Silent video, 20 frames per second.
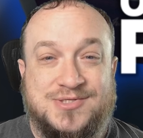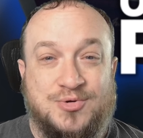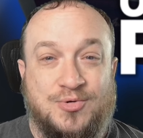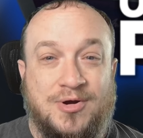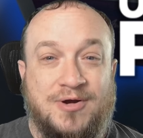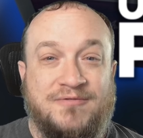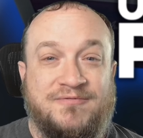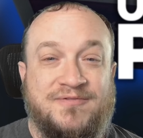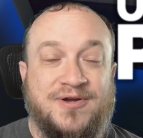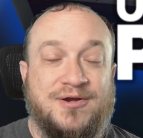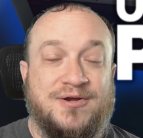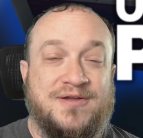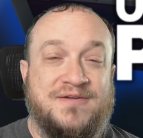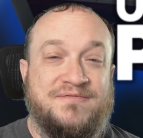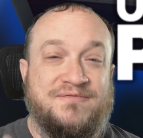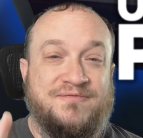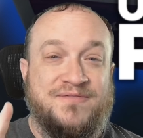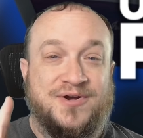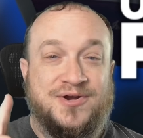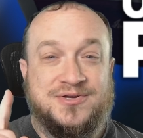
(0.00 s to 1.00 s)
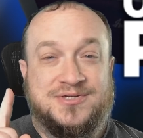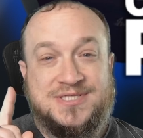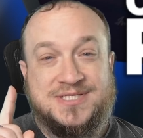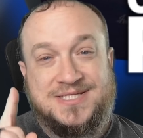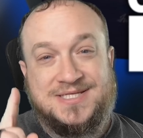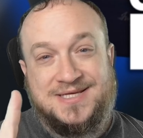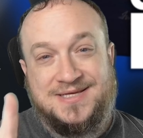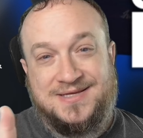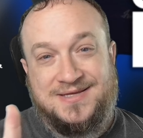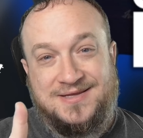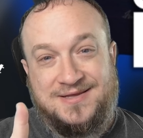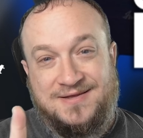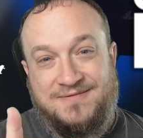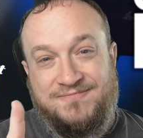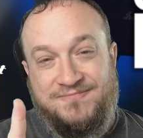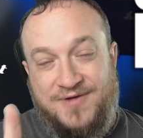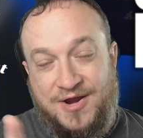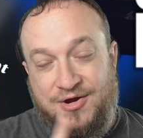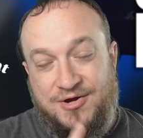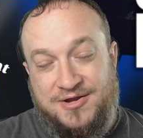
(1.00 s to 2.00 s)
our very first
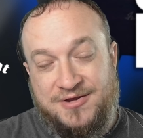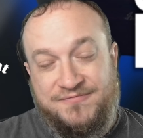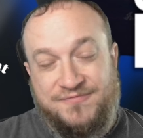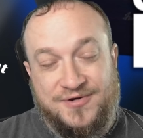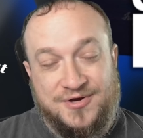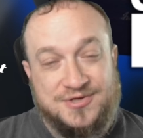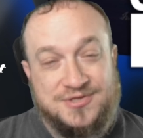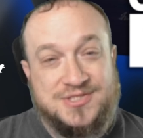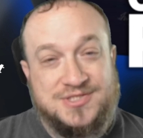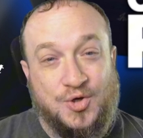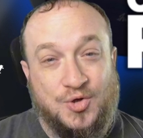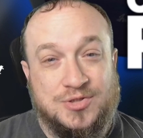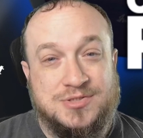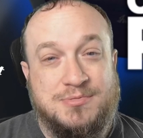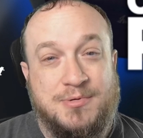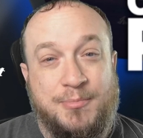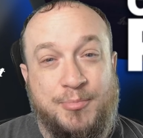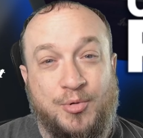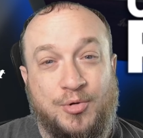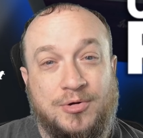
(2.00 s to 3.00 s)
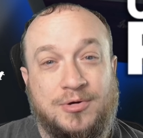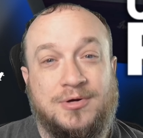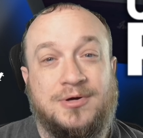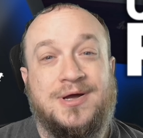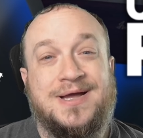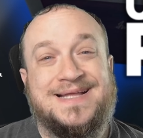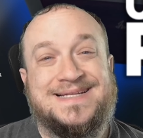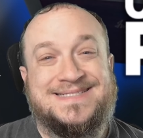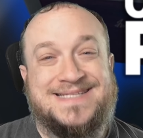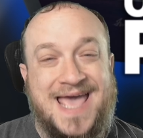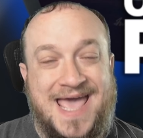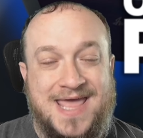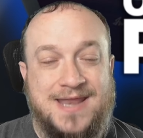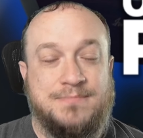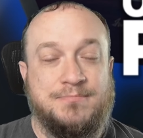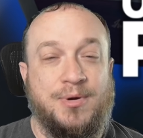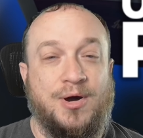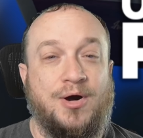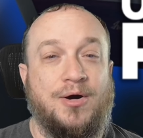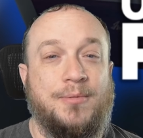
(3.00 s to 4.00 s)
Ultimate Pool
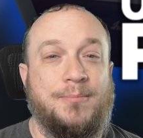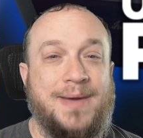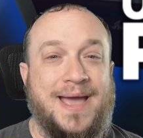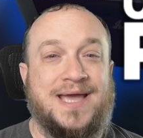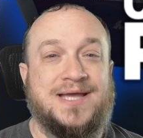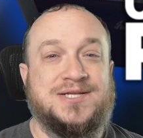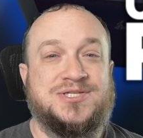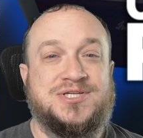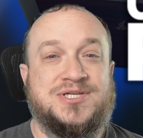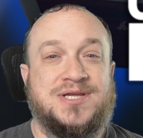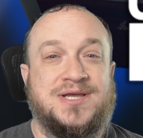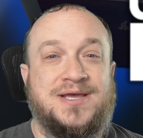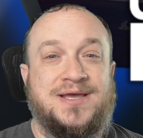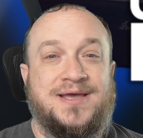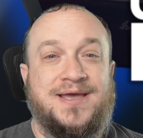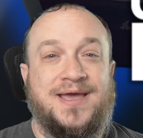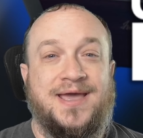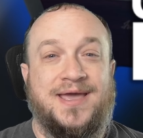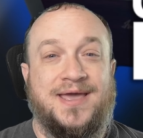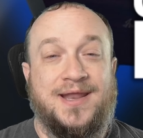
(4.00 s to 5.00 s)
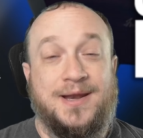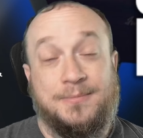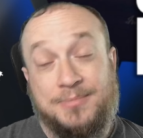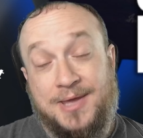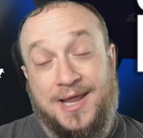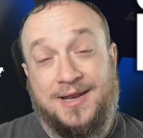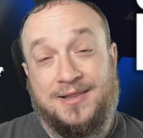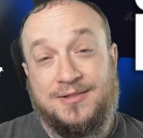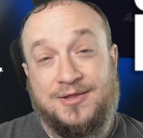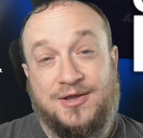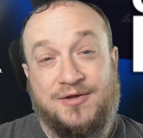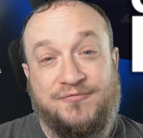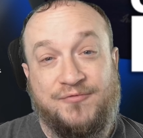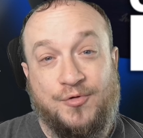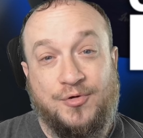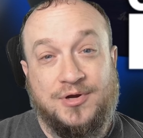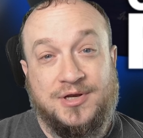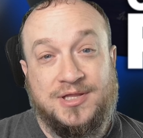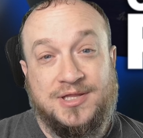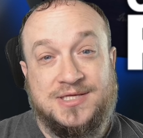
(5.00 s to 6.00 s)
10-ball match, and I'm kind of looking
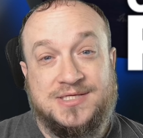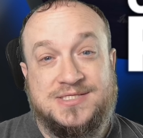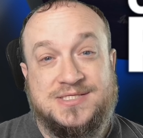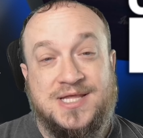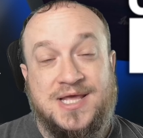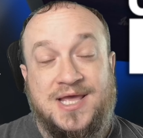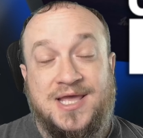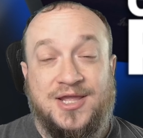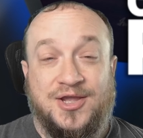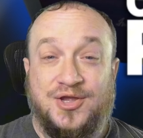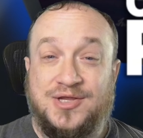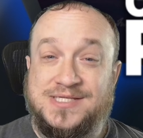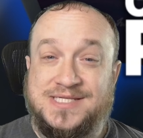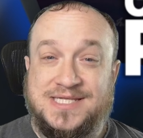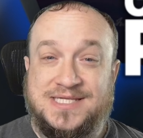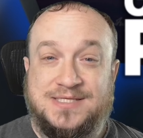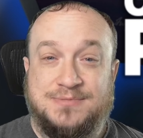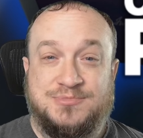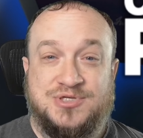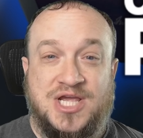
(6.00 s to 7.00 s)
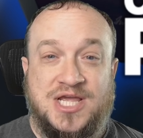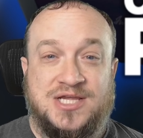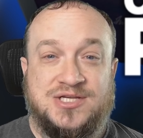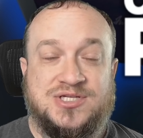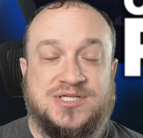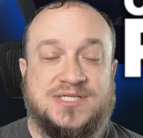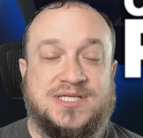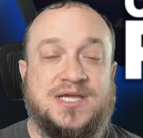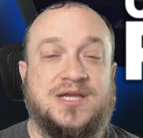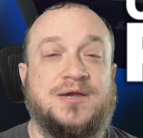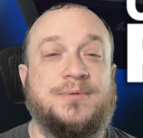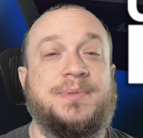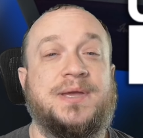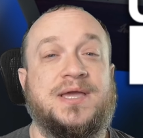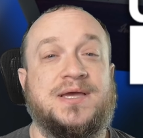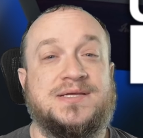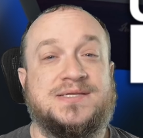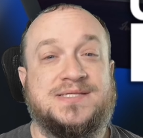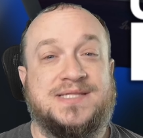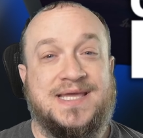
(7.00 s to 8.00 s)
forward to this. You're going to see some changes here
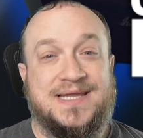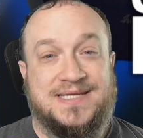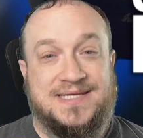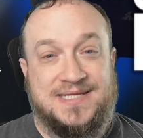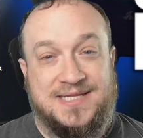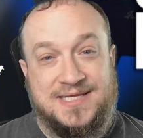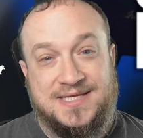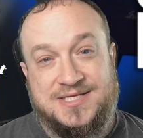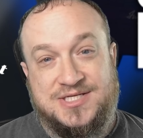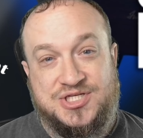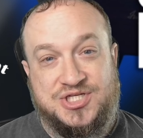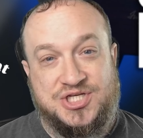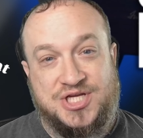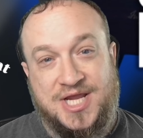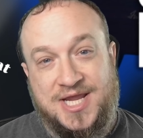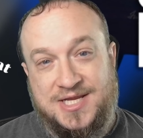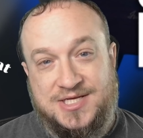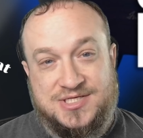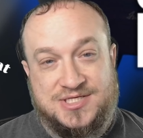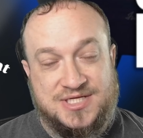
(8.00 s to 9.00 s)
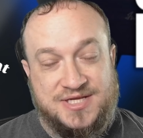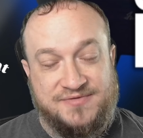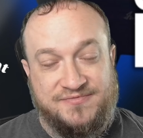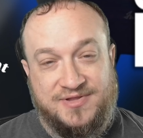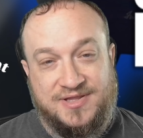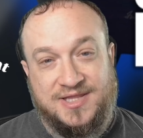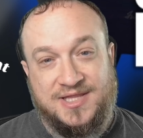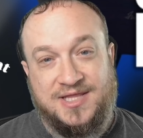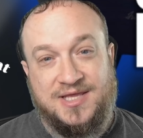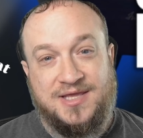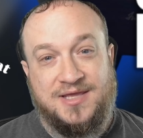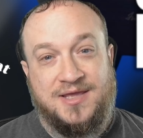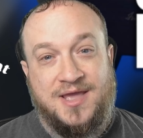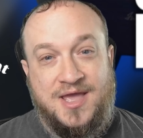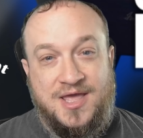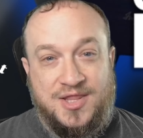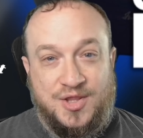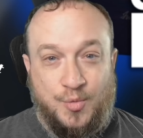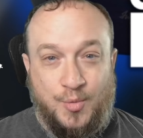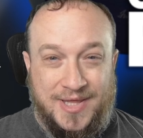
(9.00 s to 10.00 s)
because they did change even the
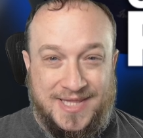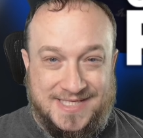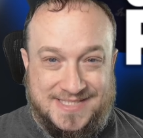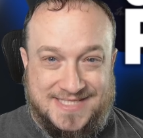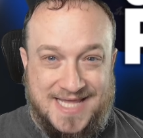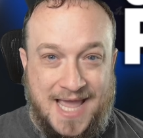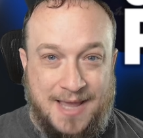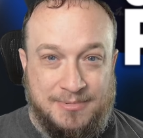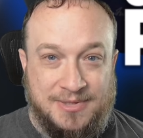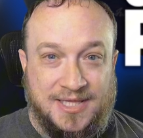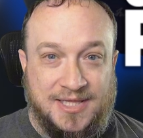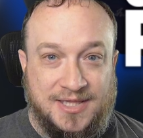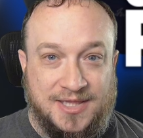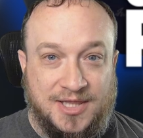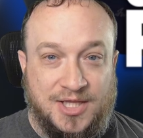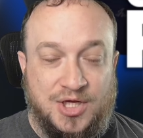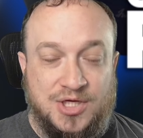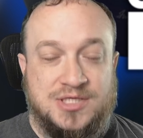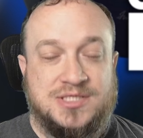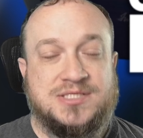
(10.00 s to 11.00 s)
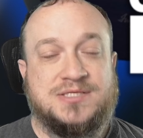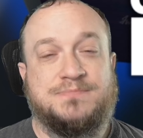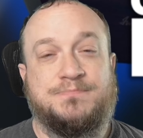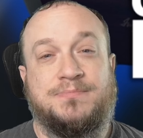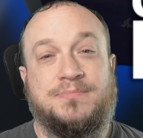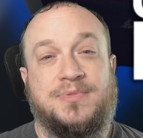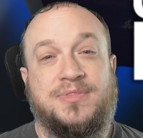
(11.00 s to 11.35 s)
way the tablet looks.